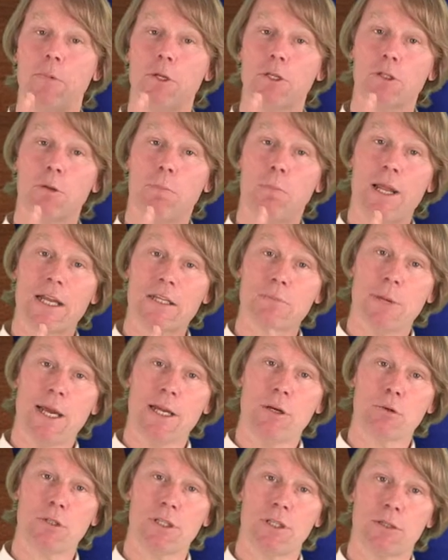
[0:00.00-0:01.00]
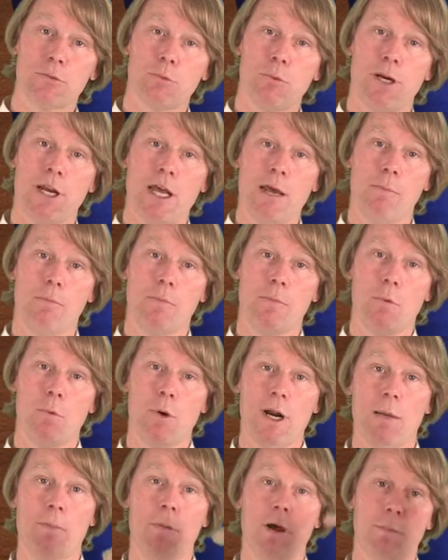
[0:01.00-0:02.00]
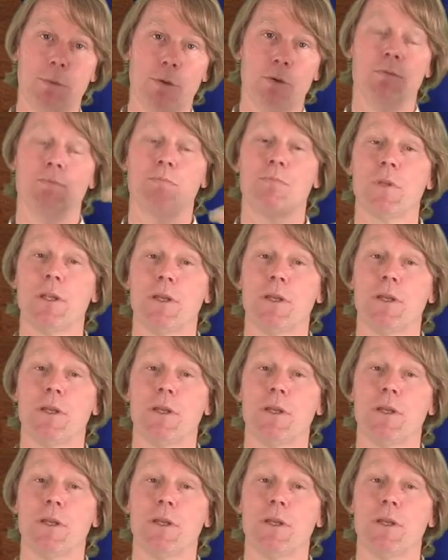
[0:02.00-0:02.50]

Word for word: So, plus minus is when I'm one above you,